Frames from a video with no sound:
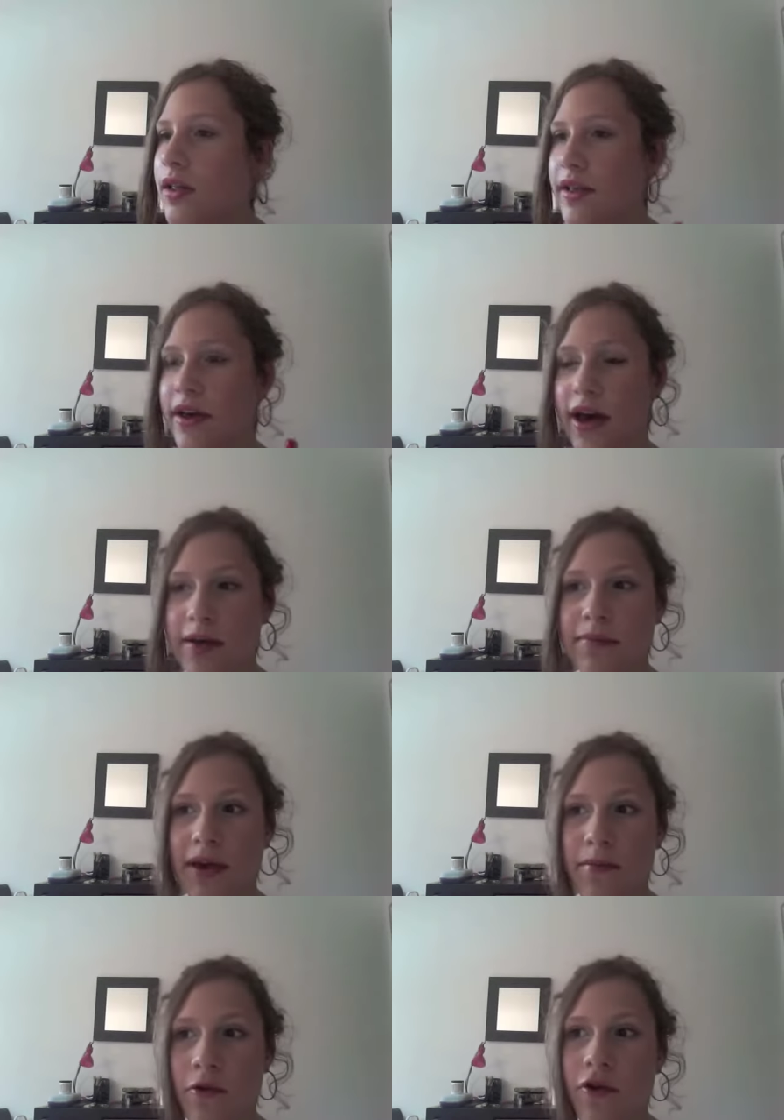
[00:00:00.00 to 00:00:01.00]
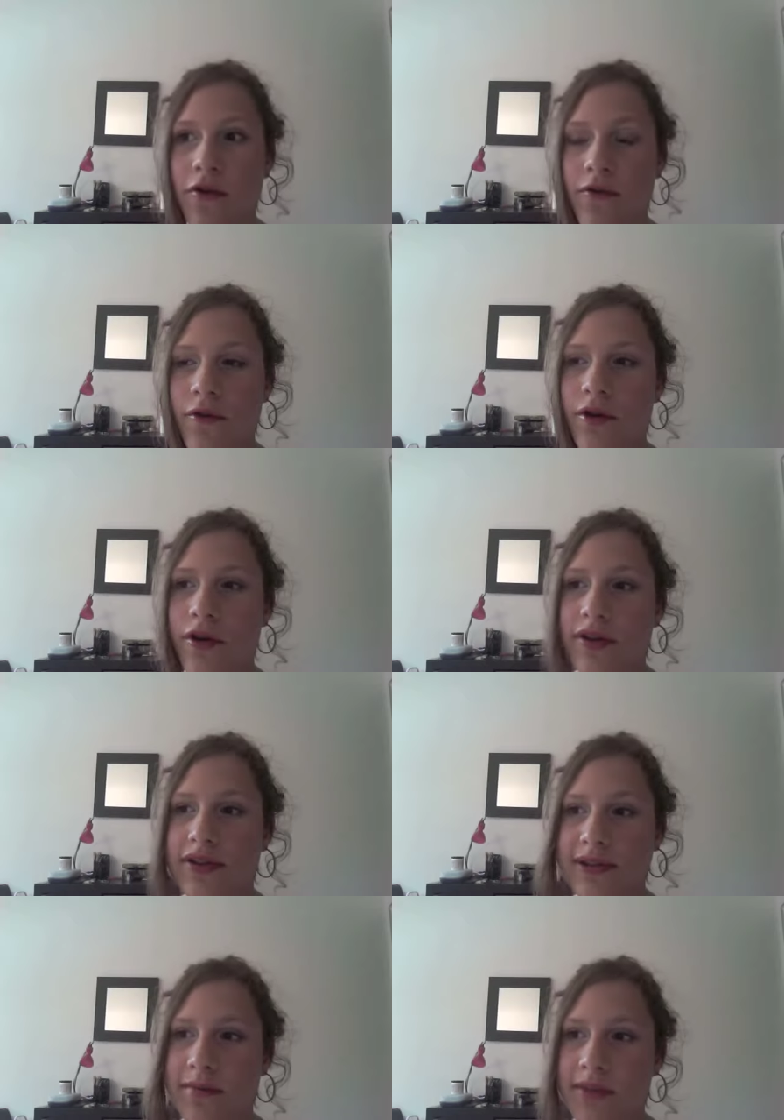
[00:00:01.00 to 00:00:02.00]
Like, i pay more for
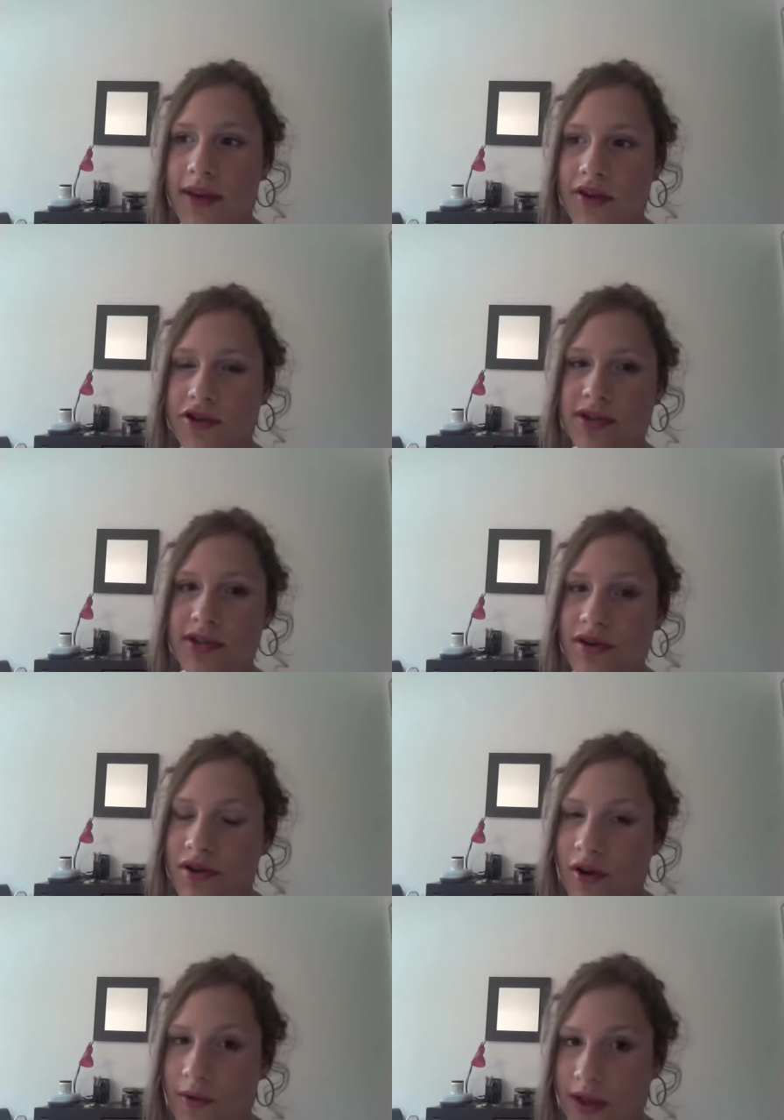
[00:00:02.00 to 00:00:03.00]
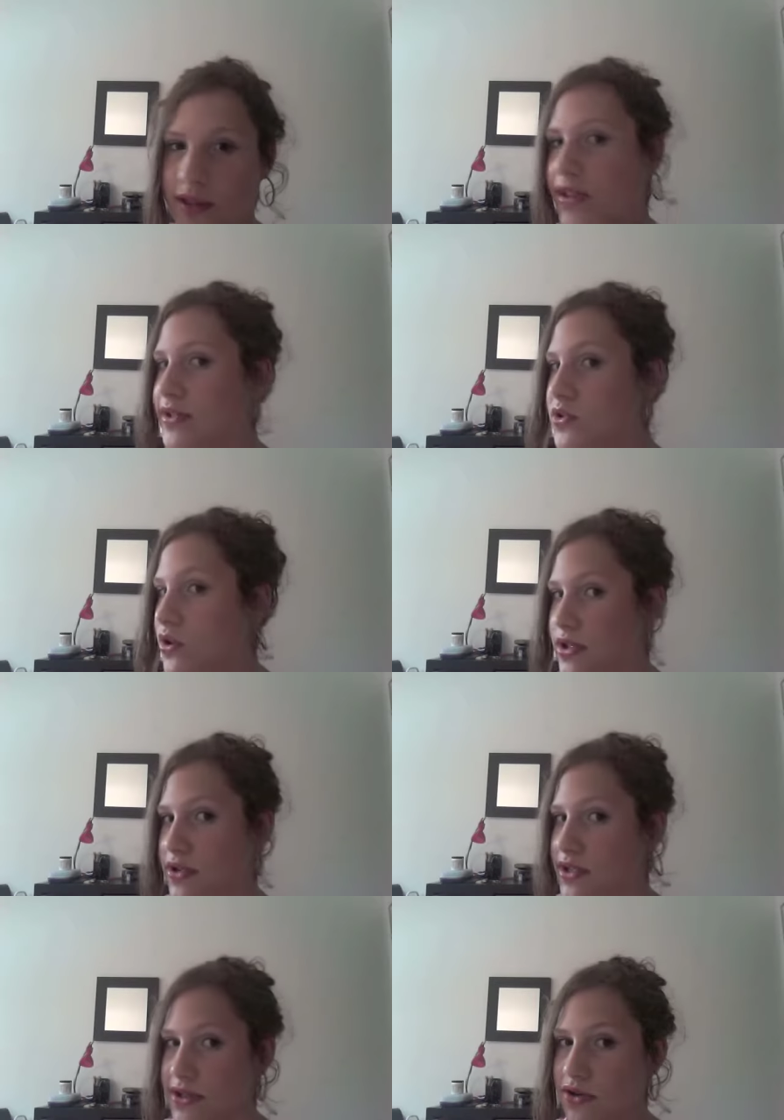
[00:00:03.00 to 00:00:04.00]
something just to know that it's not
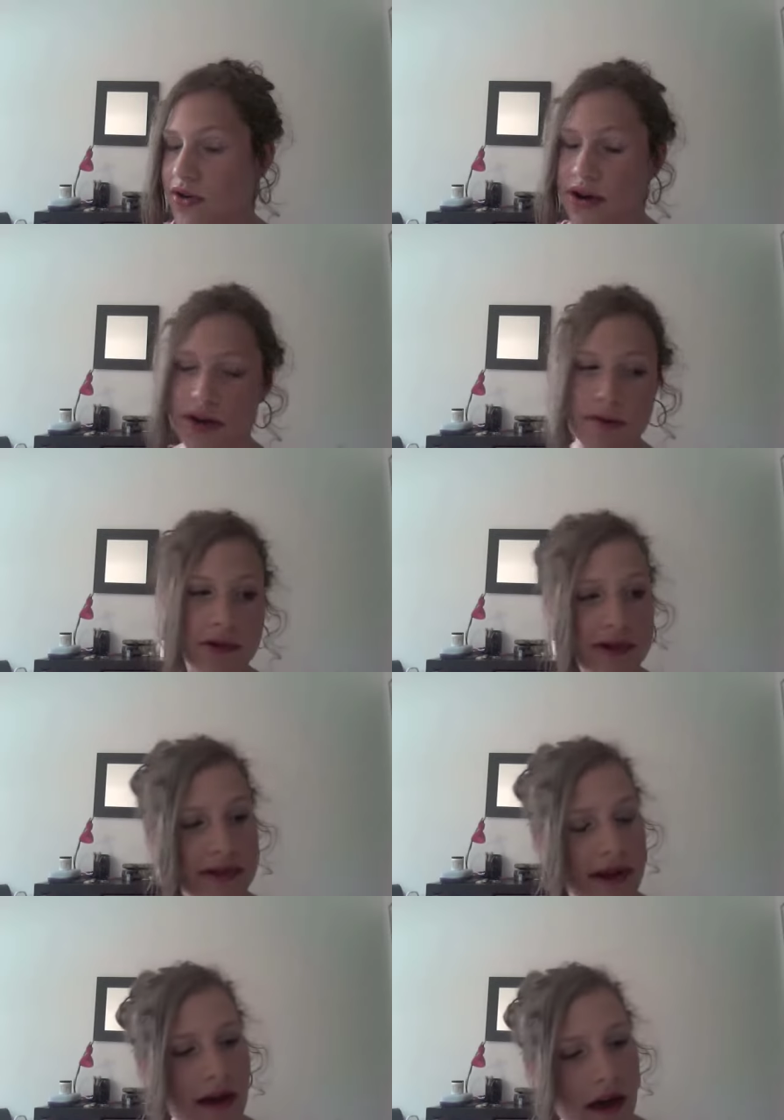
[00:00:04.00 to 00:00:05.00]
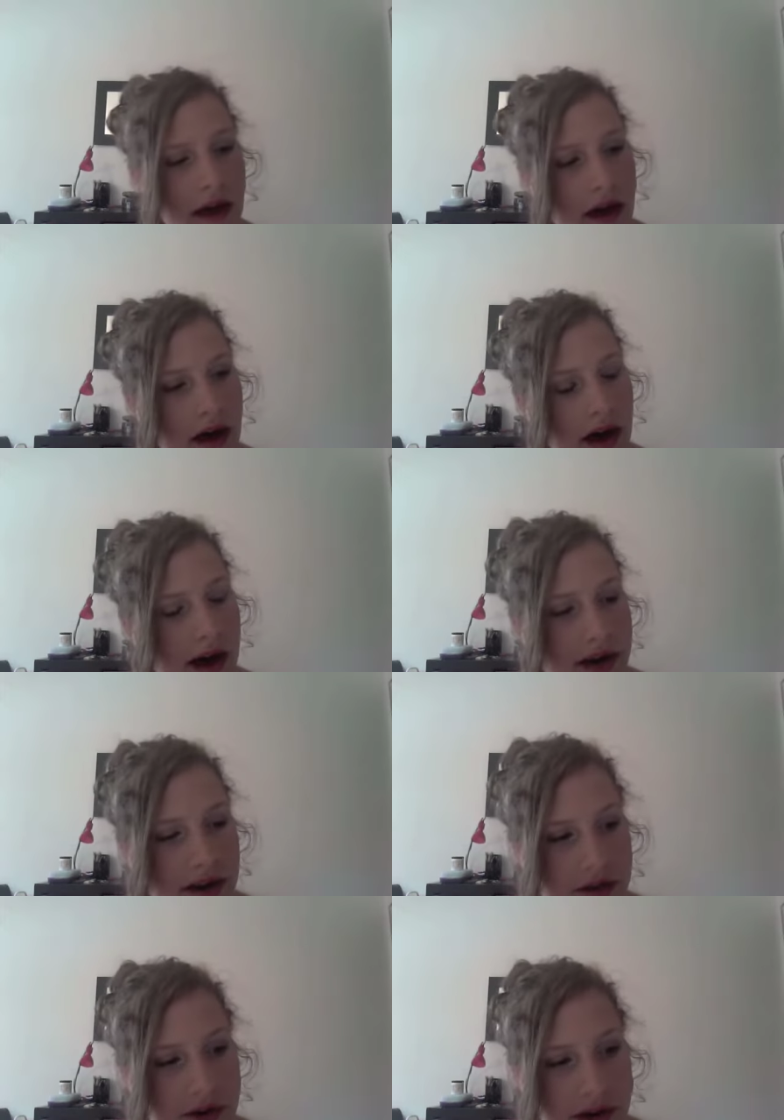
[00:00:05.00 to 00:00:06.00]
tested on animals.
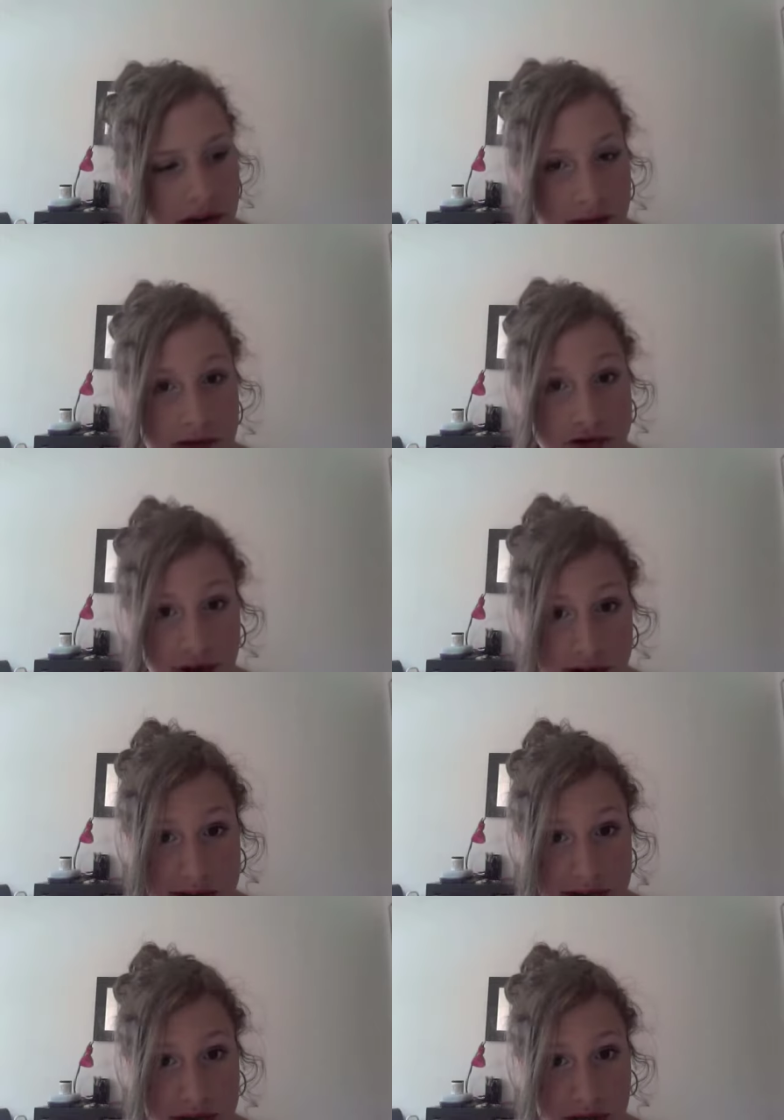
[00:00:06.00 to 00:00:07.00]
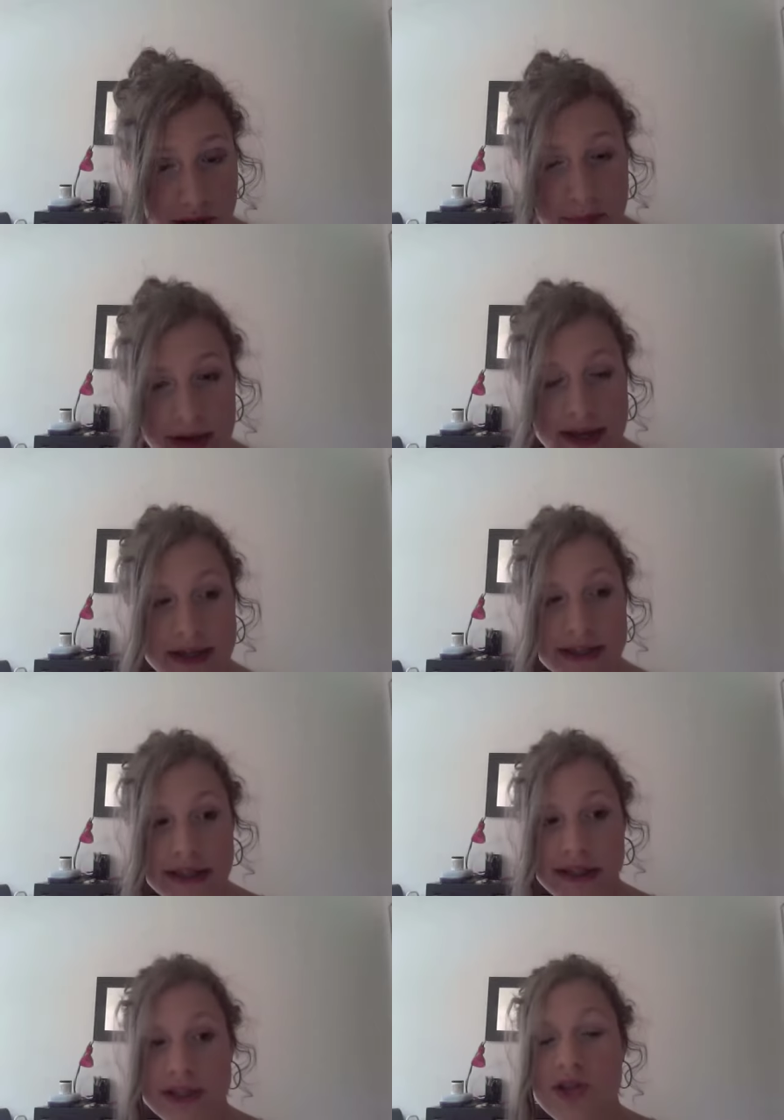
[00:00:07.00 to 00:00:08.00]
Another co- drugstore company that
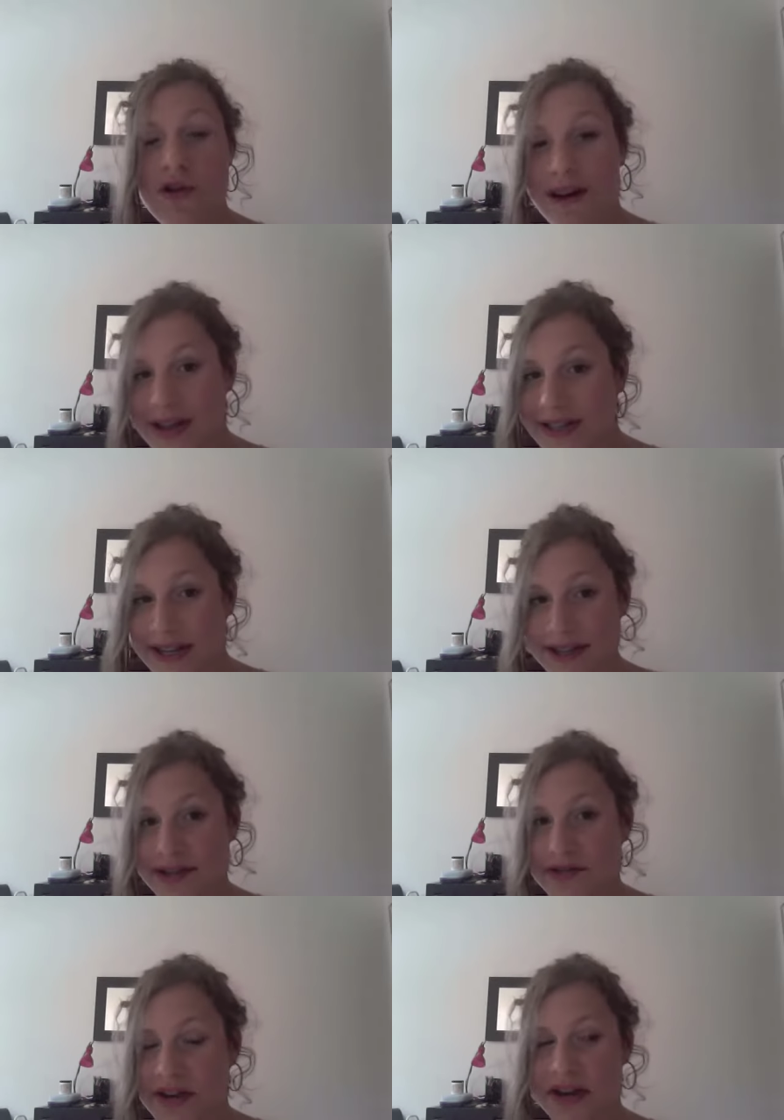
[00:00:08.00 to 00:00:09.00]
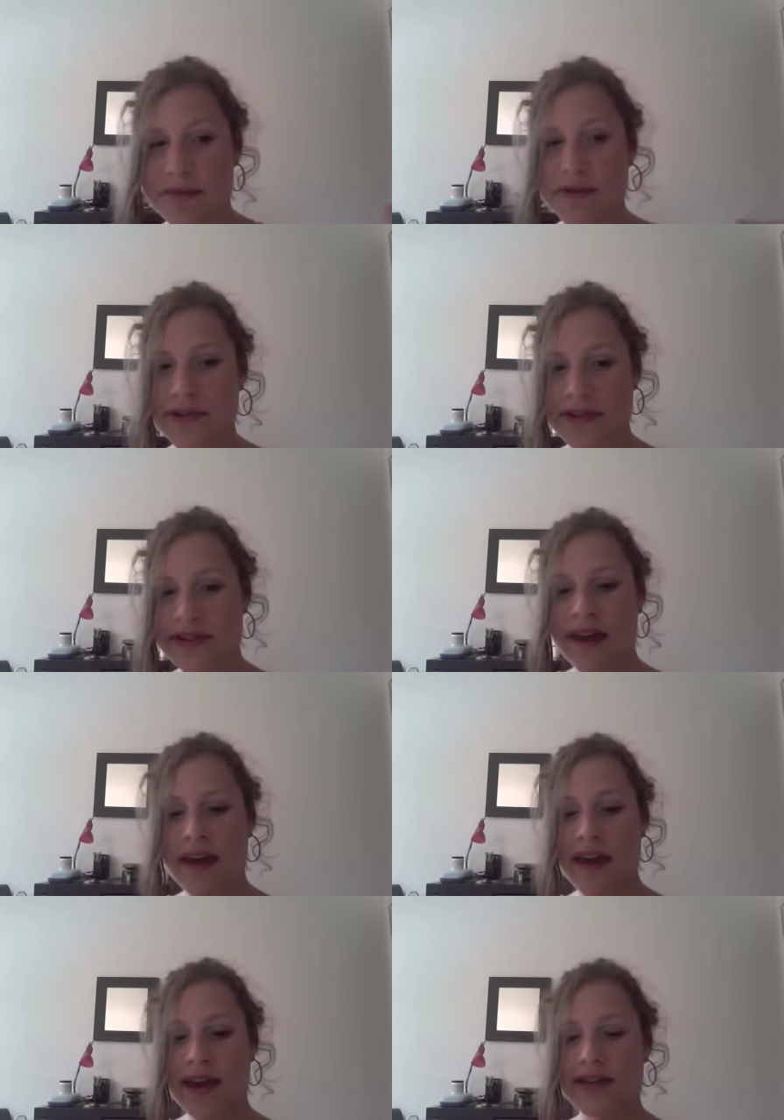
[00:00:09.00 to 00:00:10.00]
does not test on animals
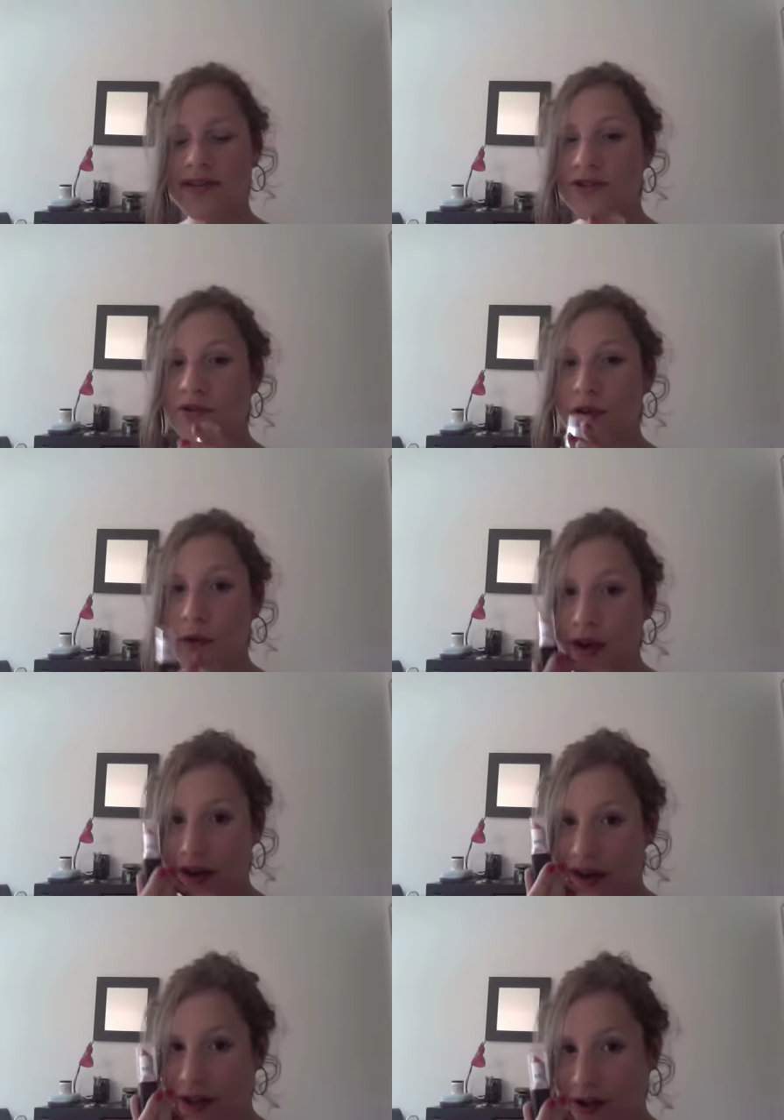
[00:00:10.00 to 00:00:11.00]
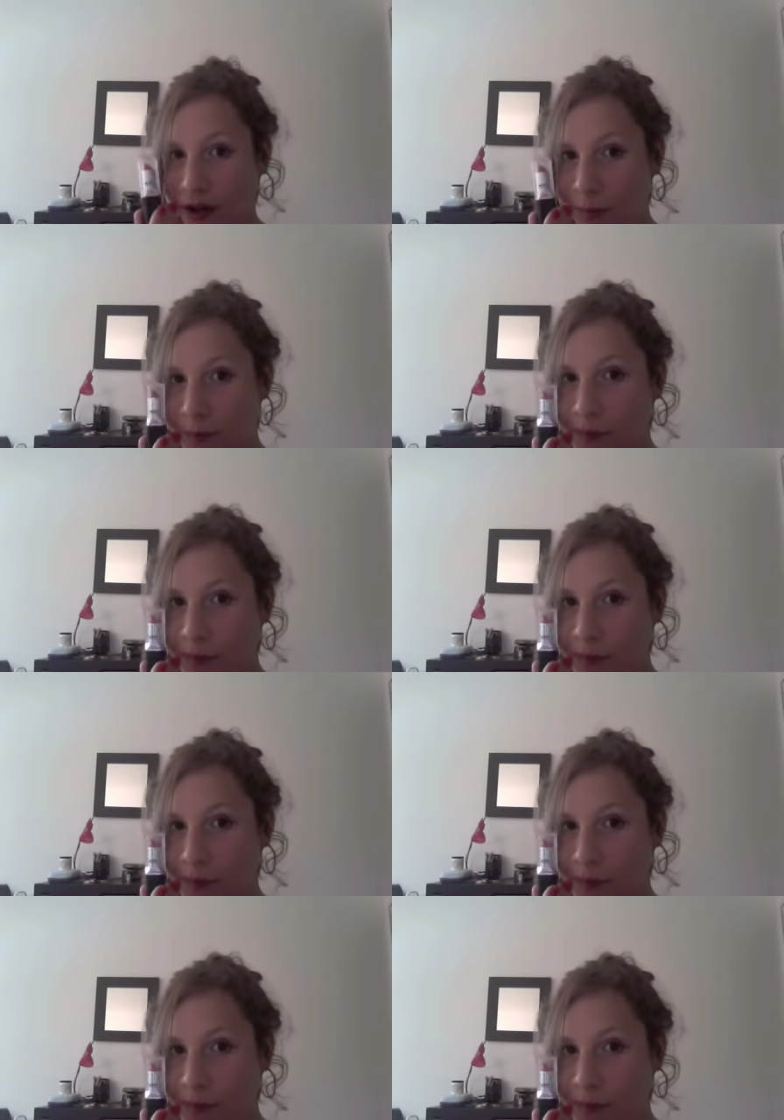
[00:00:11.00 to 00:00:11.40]
is New York Color.